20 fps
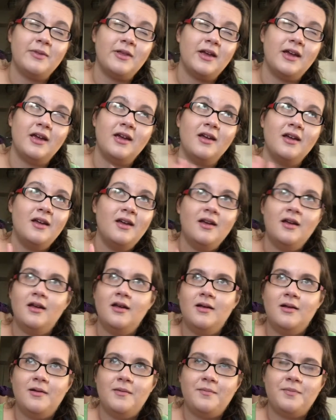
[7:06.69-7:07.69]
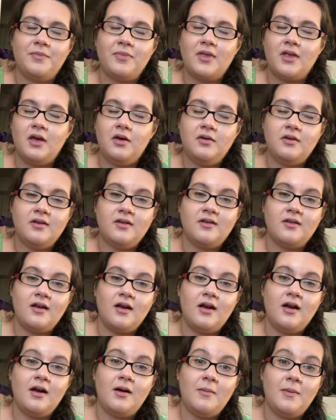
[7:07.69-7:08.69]
Like, it was
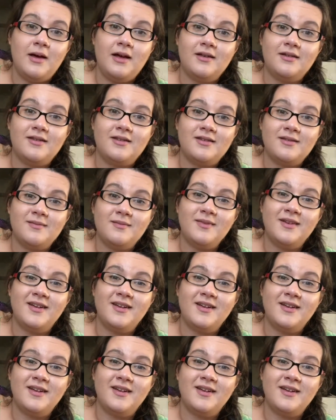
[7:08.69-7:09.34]
a mess.